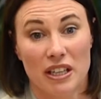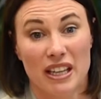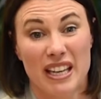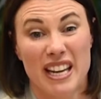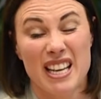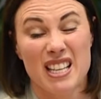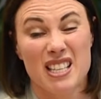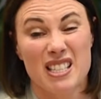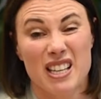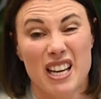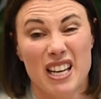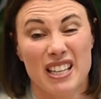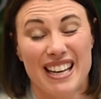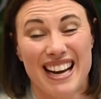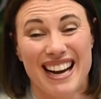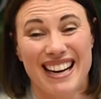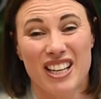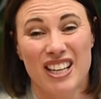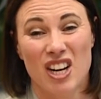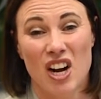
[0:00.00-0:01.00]
And he said
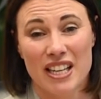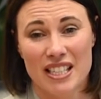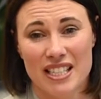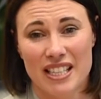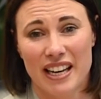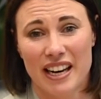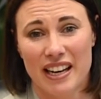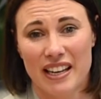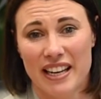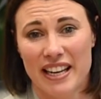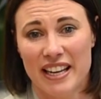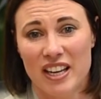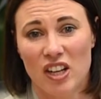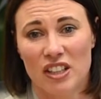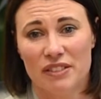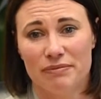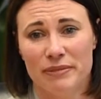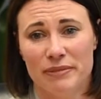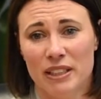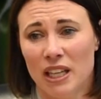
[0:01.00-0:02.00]
at 19, he
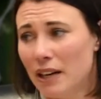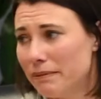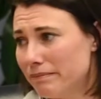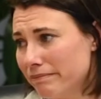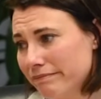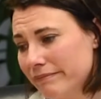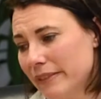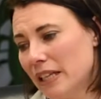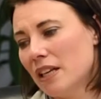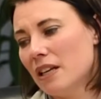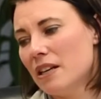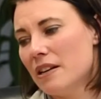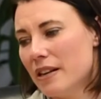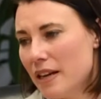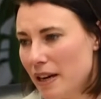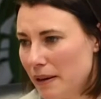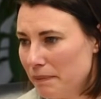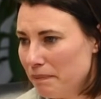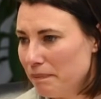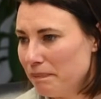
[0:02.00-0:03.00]
got nup,
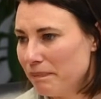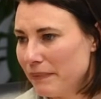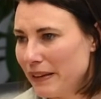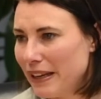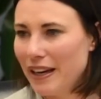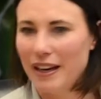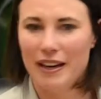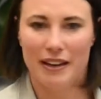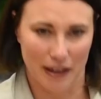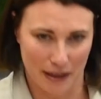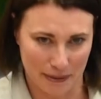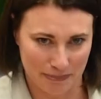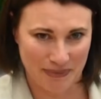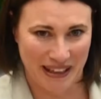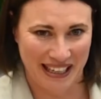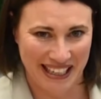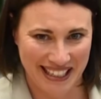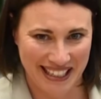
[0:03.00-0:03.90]
nup, and nup.